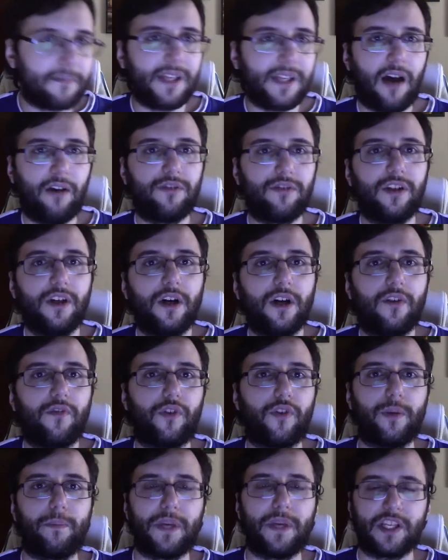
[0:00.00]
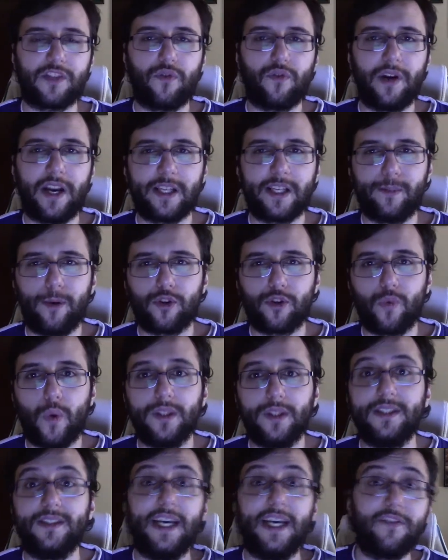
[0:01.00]
out for the PS4 and Xbox
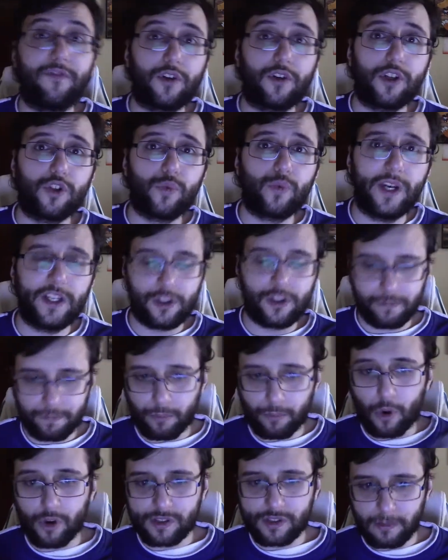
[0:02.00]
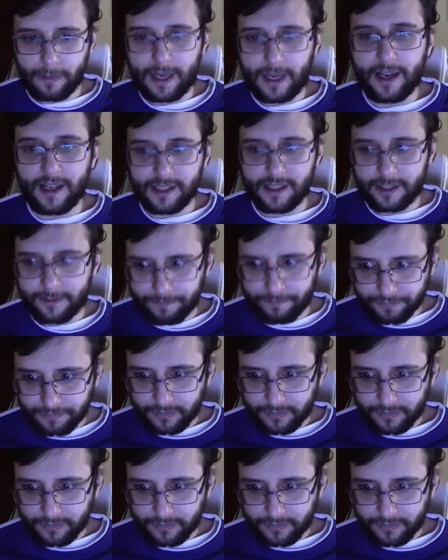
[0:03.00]
One and then for the Switch, mostly because